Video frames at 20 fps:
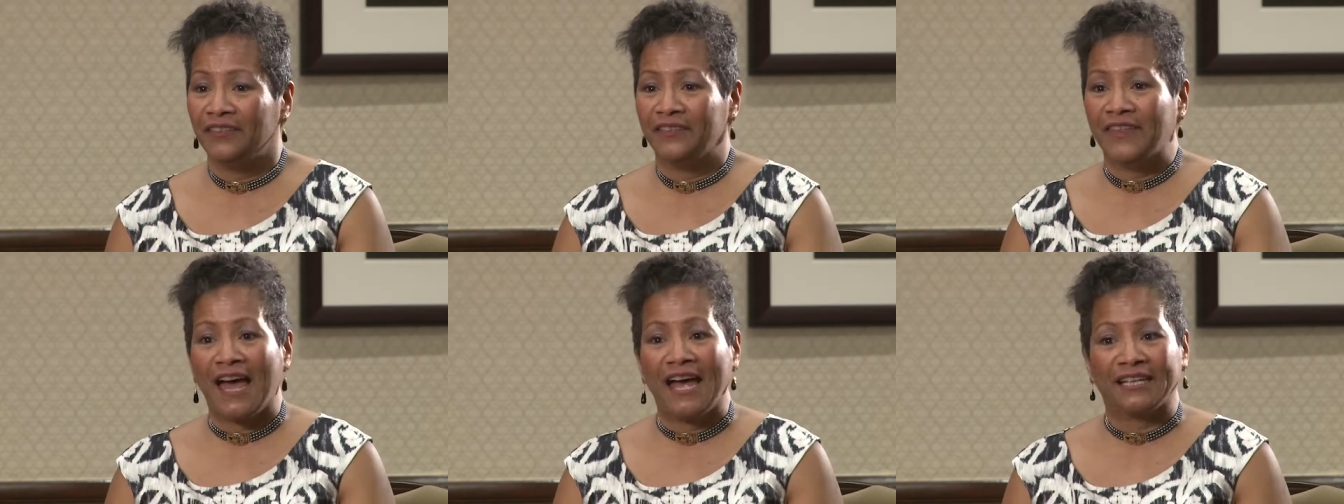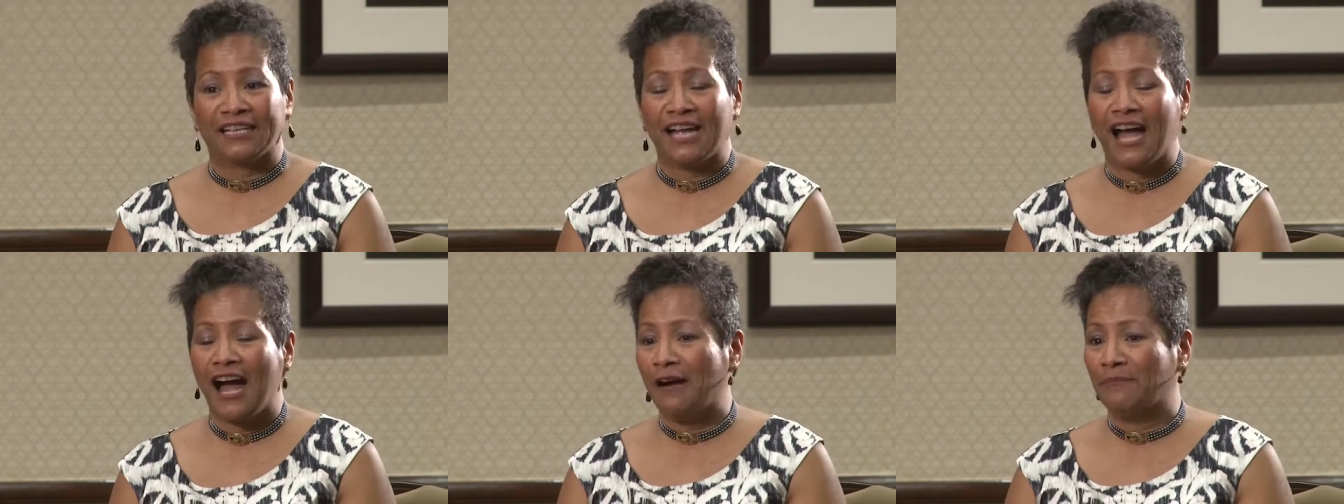
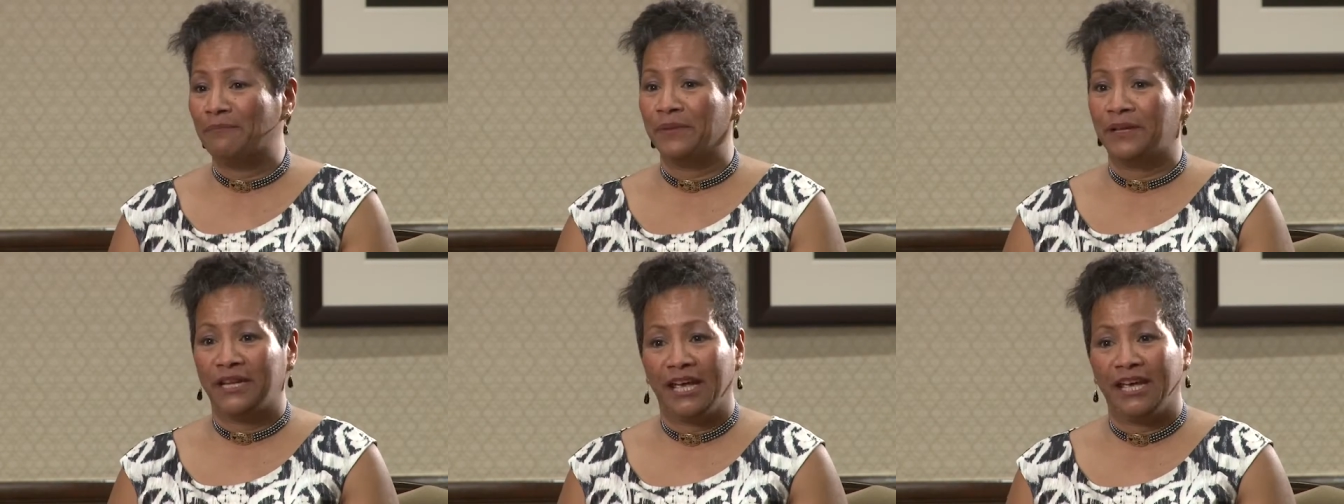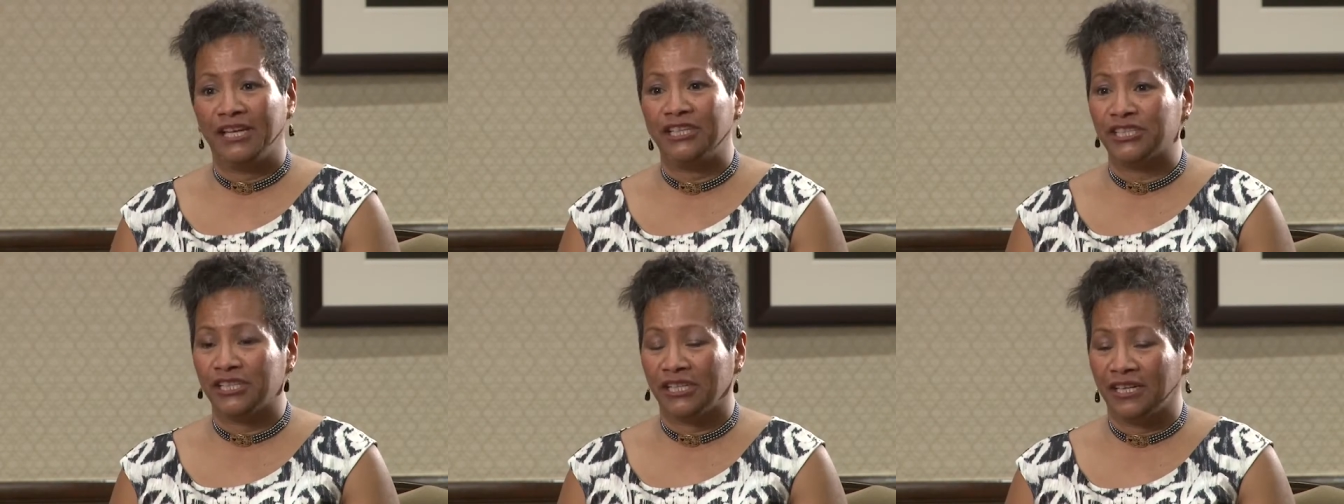That
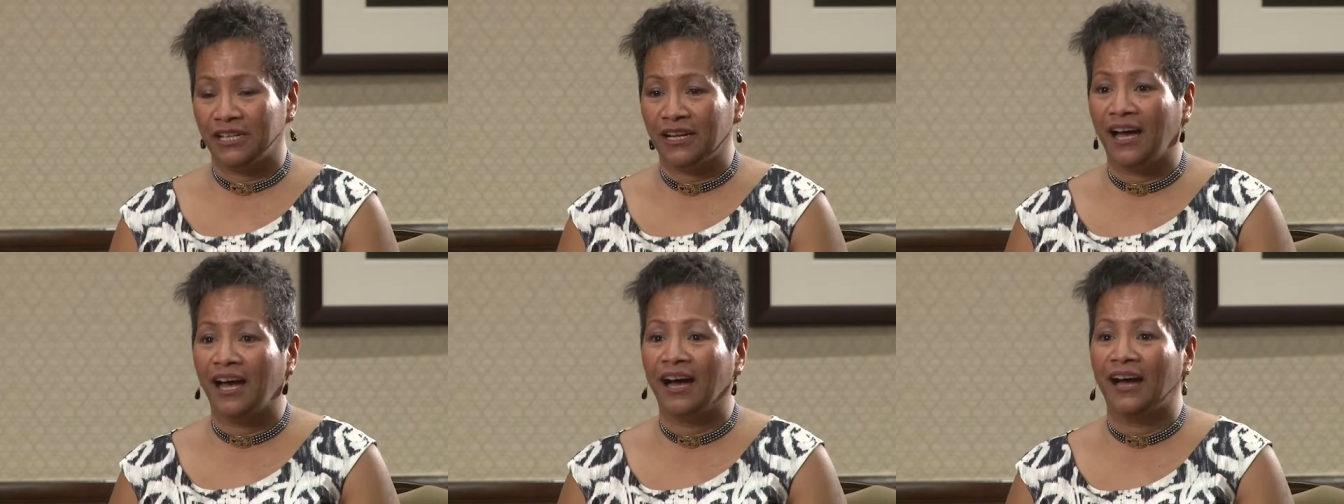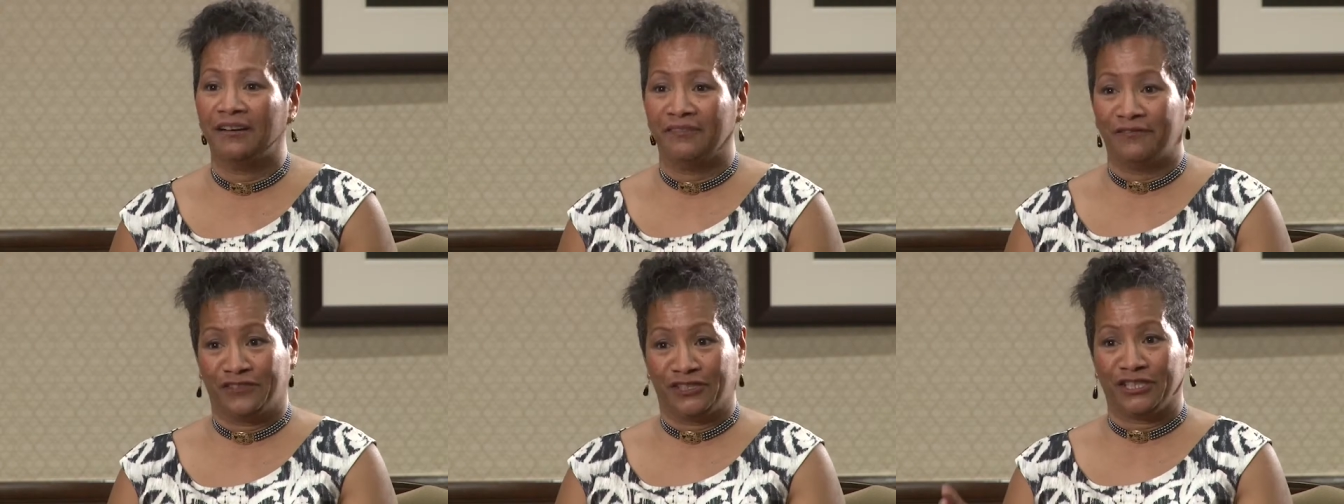combination
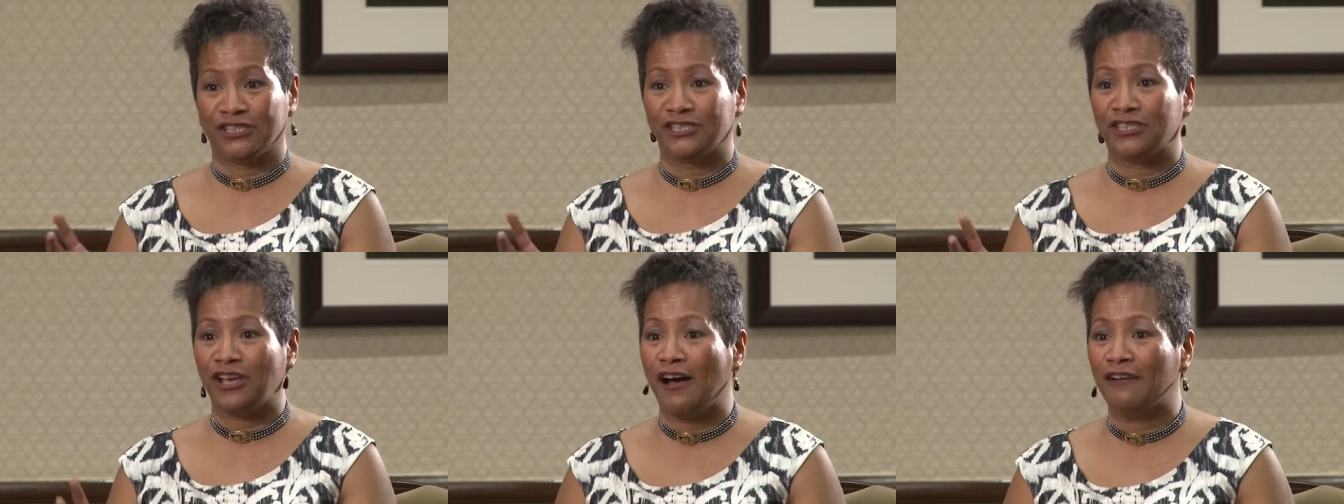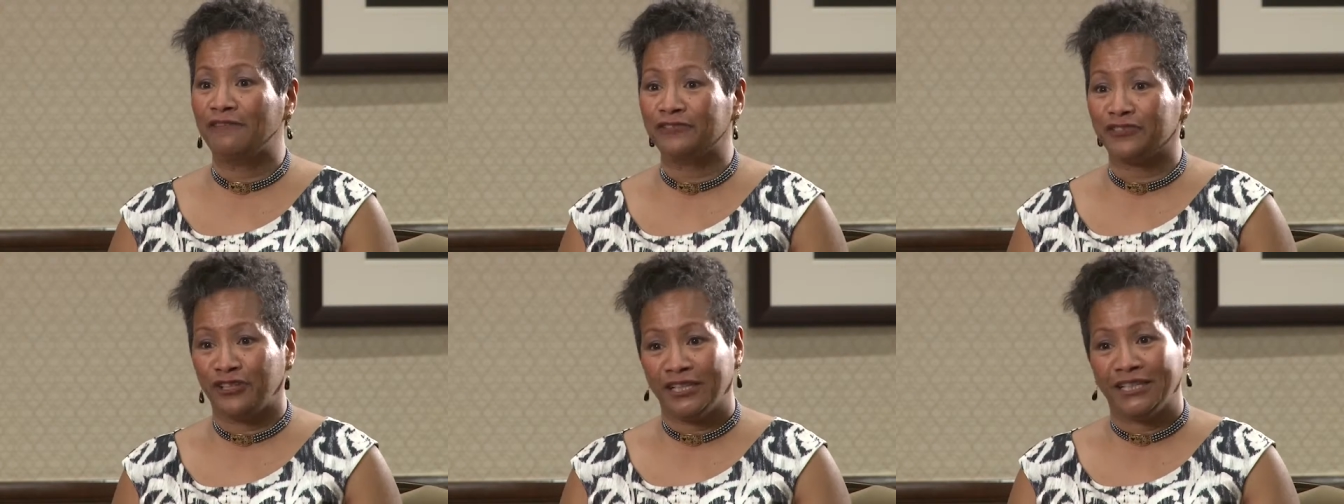of the
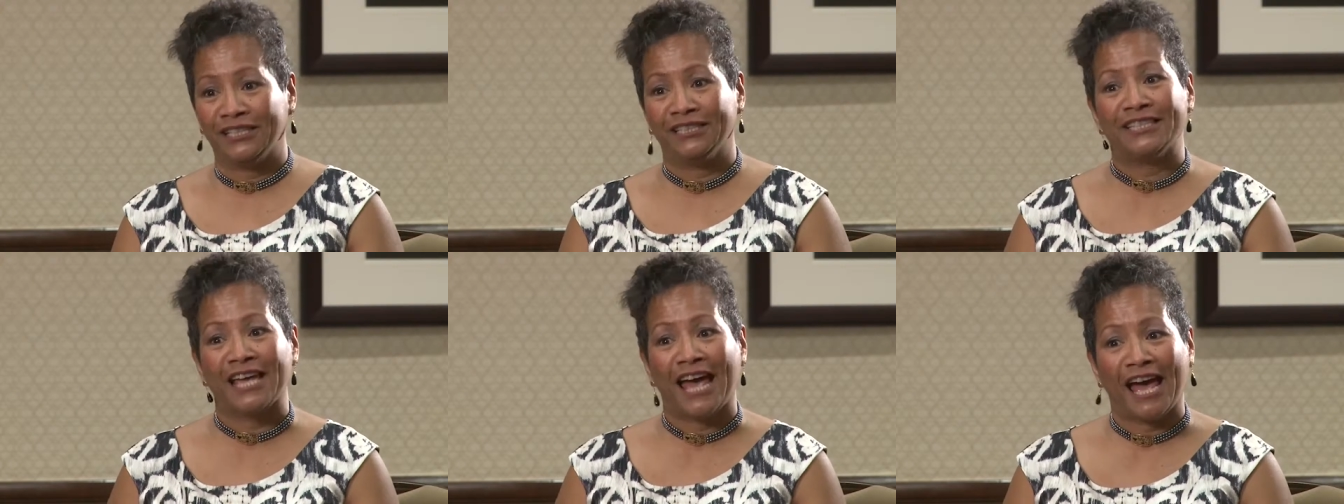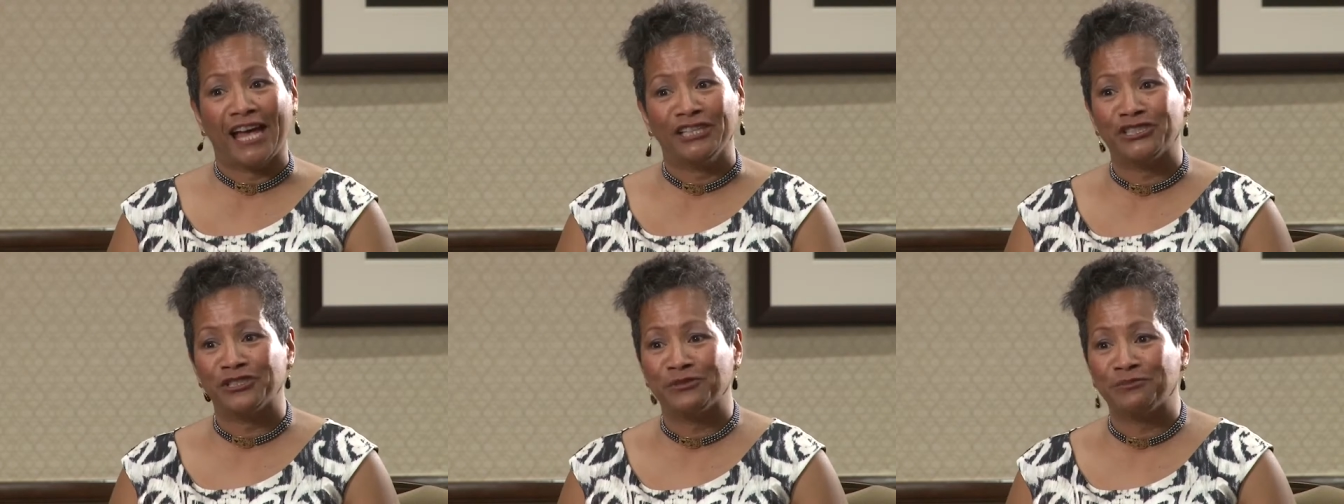softer,
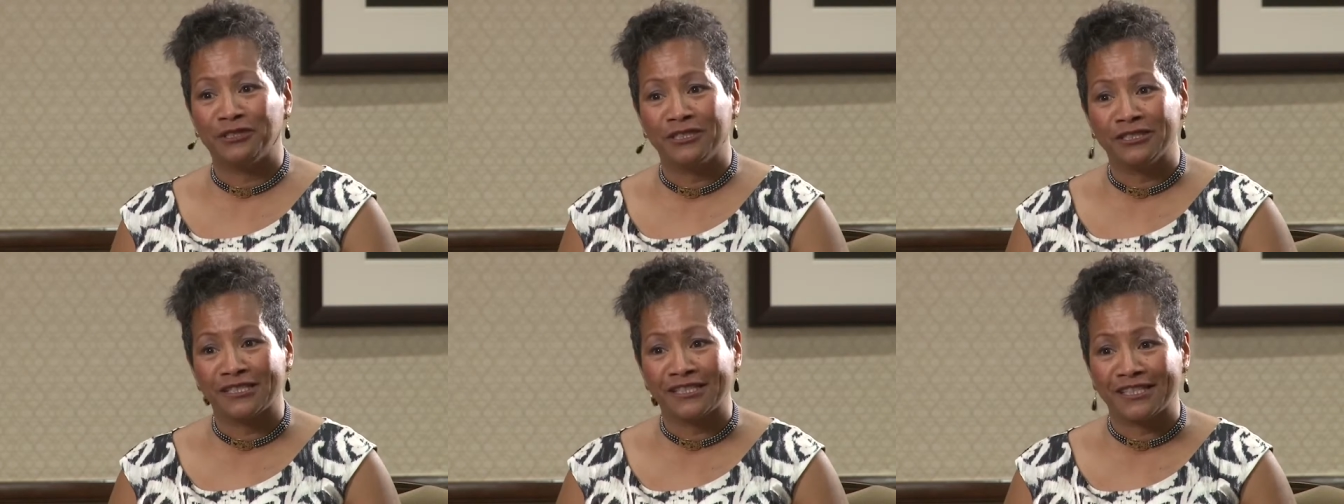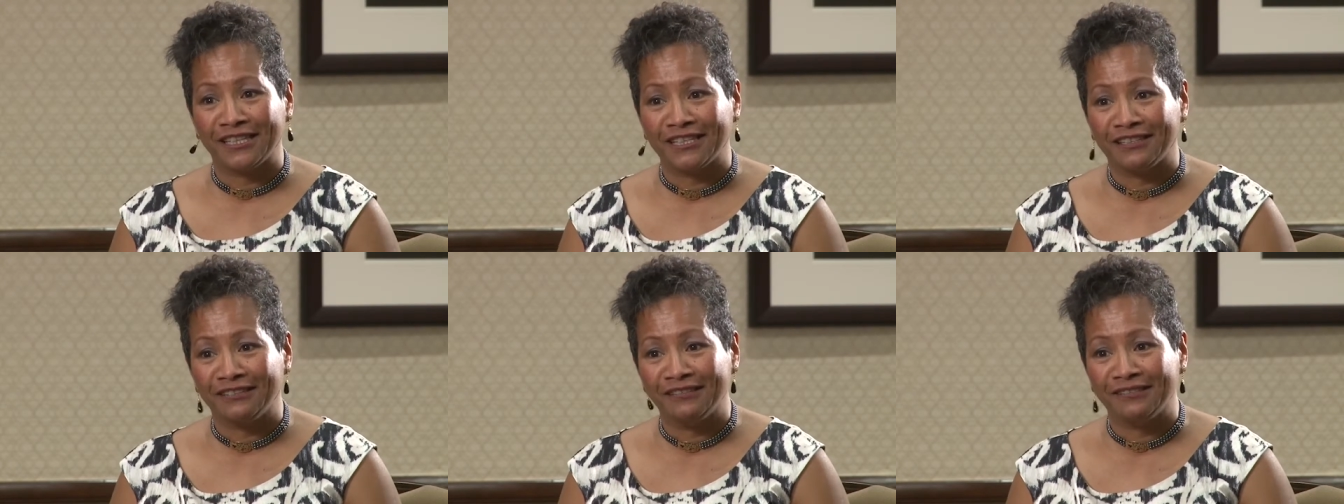intangible
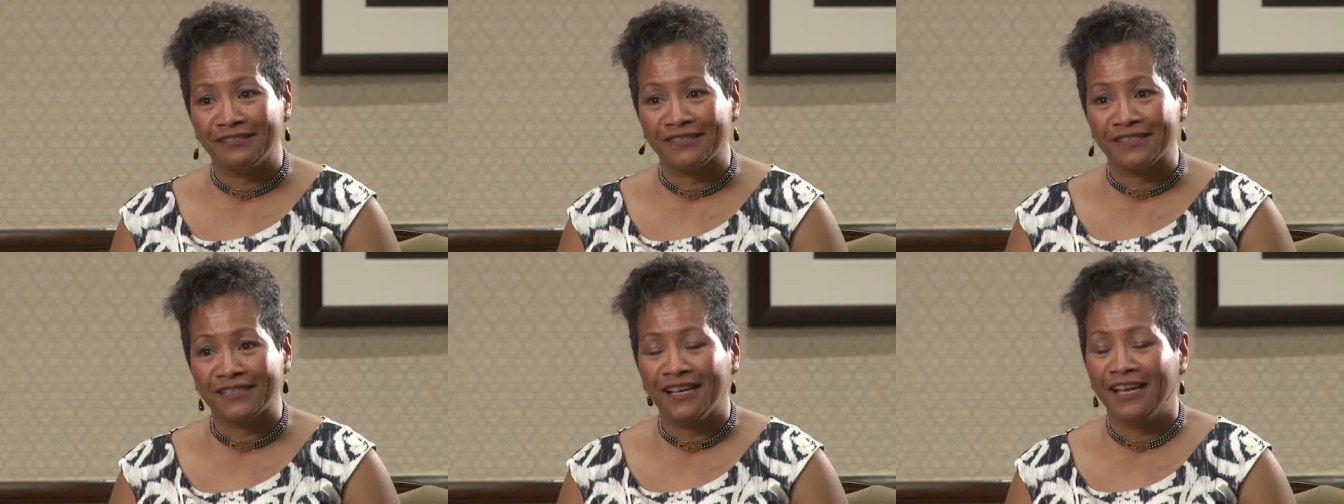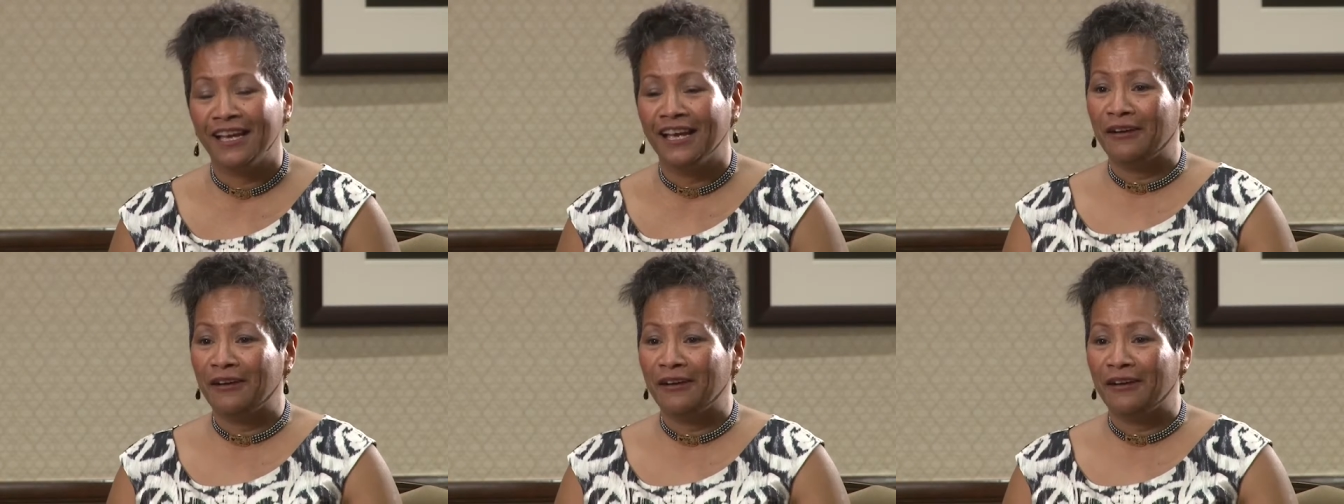skills